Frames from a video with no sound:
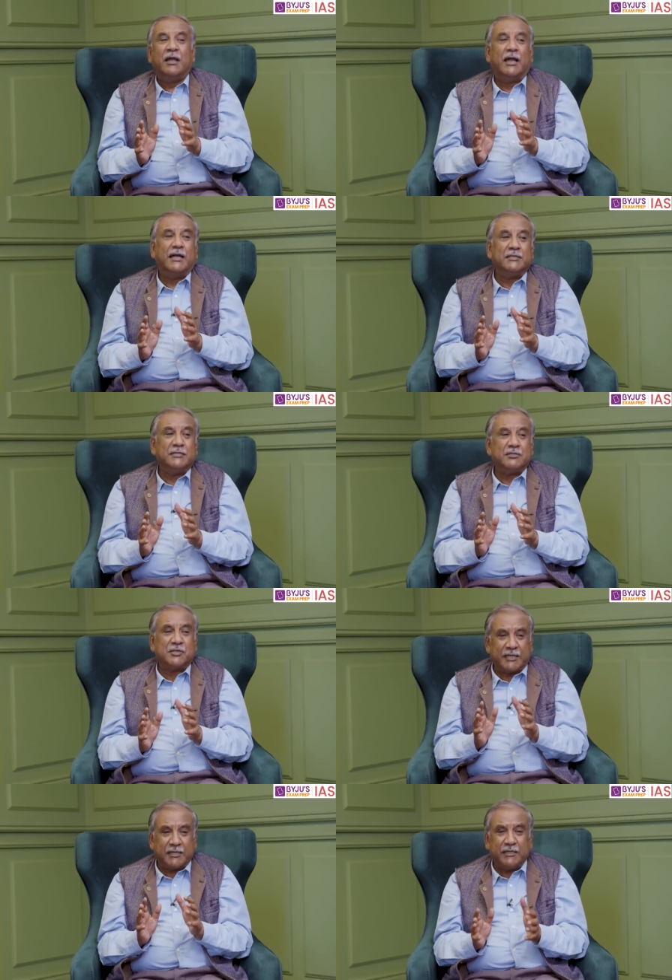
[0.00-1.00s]
And
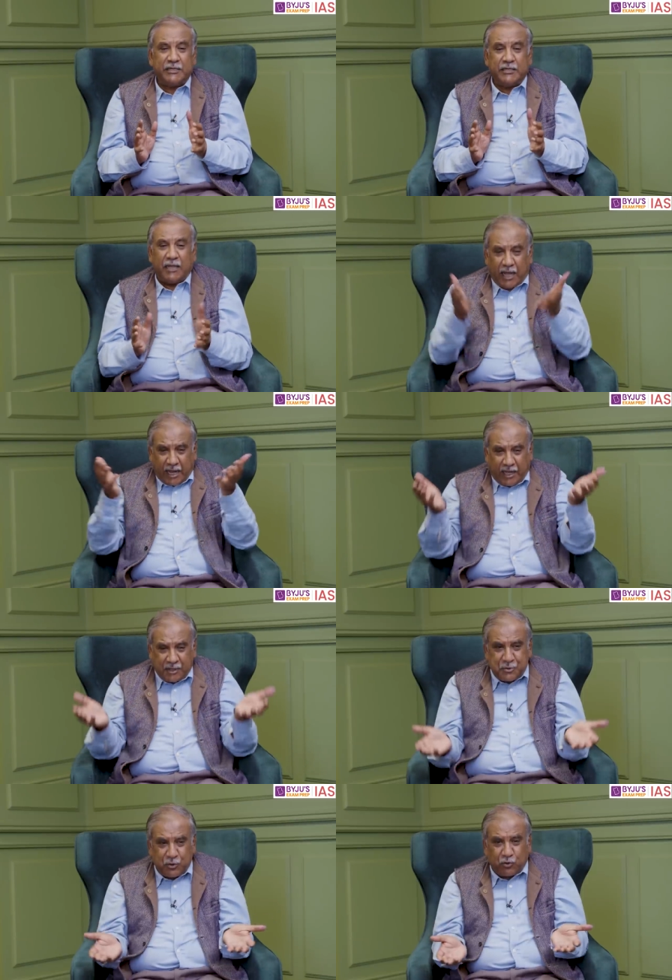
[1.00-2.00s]
secondly,
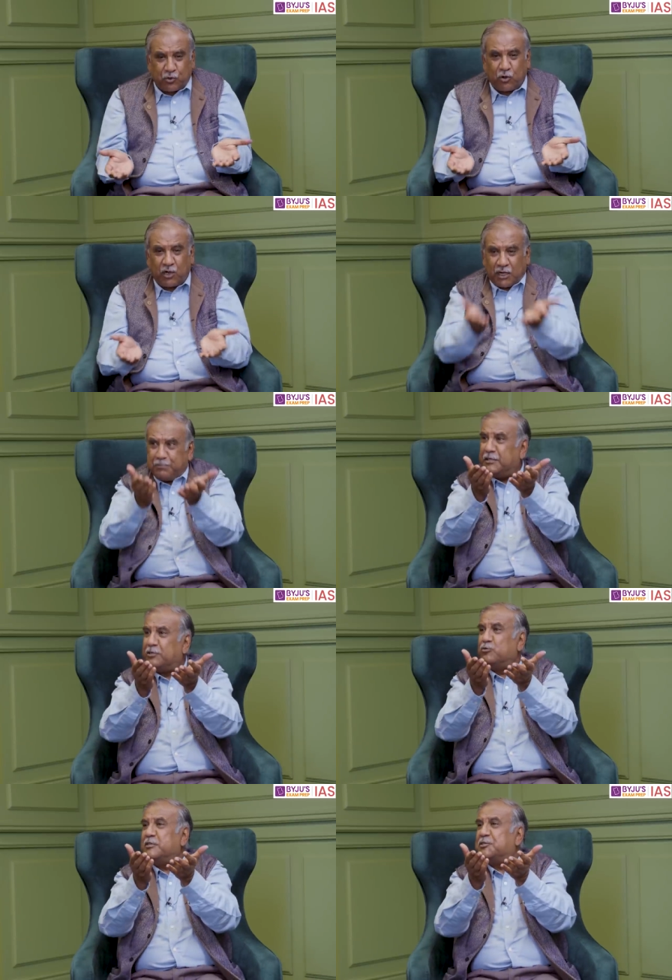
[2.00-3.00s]
as you go up
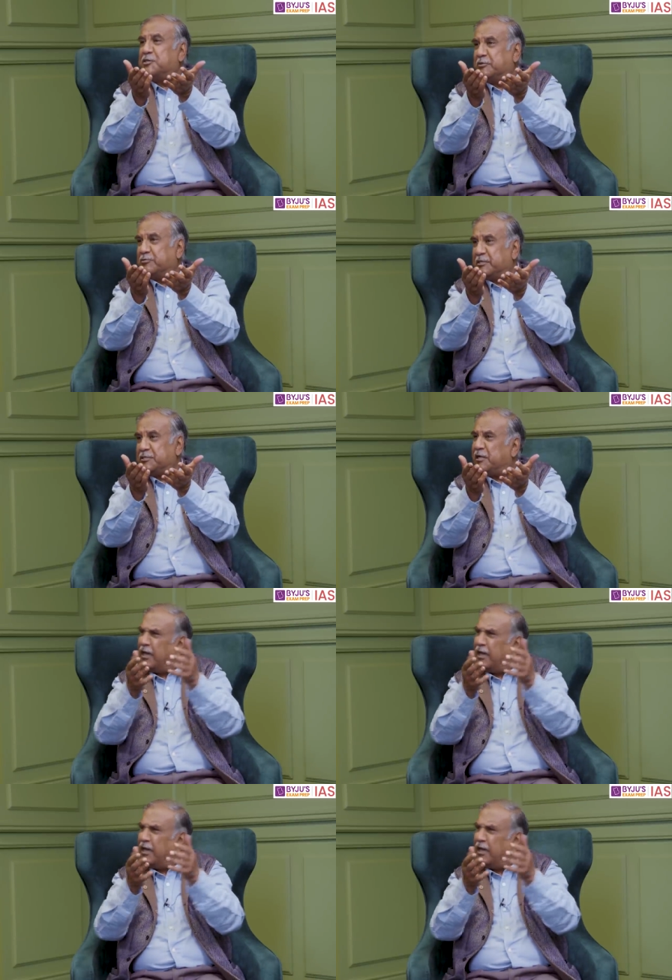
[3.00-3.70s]
into the service,